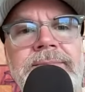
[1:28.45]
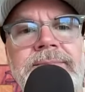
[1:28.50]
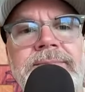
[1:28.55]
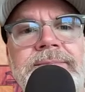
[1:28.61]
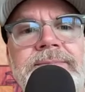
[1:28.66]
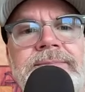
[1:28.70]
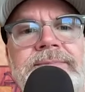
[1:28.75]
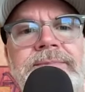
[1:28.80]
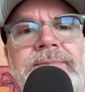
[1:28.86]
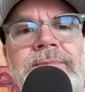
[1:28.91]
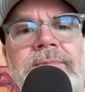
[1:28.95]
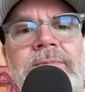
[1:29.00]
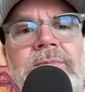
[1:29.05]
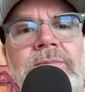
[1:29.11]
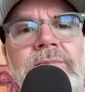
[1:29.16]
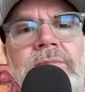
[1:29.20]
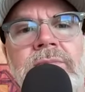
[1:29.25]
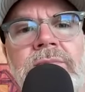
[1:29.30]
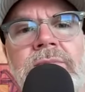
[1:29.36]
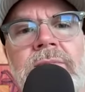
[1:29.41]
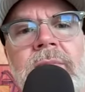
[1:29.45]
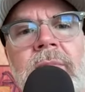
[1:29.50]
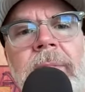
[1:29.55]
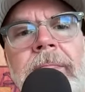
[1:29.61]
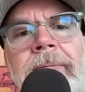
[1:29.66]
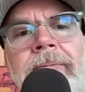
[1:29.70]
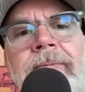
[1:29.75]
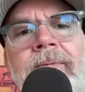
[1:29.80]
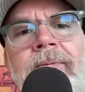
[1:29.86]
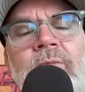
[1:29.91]
Yeah, it's fun. A lot of
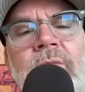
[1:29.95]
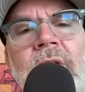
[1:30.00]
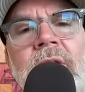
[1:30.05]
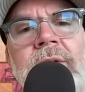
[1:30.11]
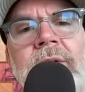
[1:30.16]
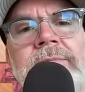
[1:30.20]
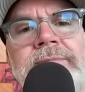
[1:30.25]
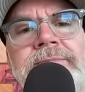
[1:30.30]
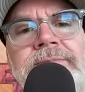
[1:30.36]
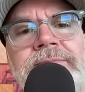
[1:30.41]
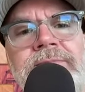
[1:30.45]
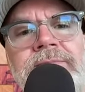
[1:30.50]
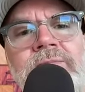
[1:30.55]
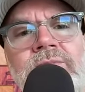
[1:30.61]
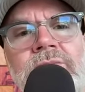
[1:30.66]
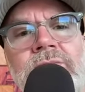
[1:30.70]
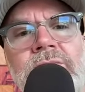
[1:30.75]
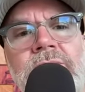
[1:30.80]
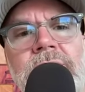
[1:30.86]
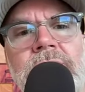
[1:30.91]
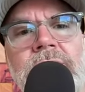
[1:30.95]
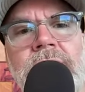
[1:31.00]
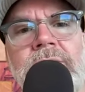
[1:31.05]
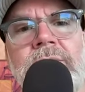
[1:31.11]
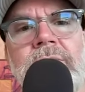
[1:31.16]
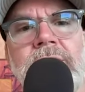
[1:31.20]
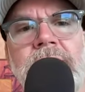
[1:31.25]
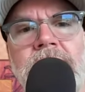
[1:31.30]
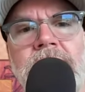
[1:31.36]
energy going on there, right?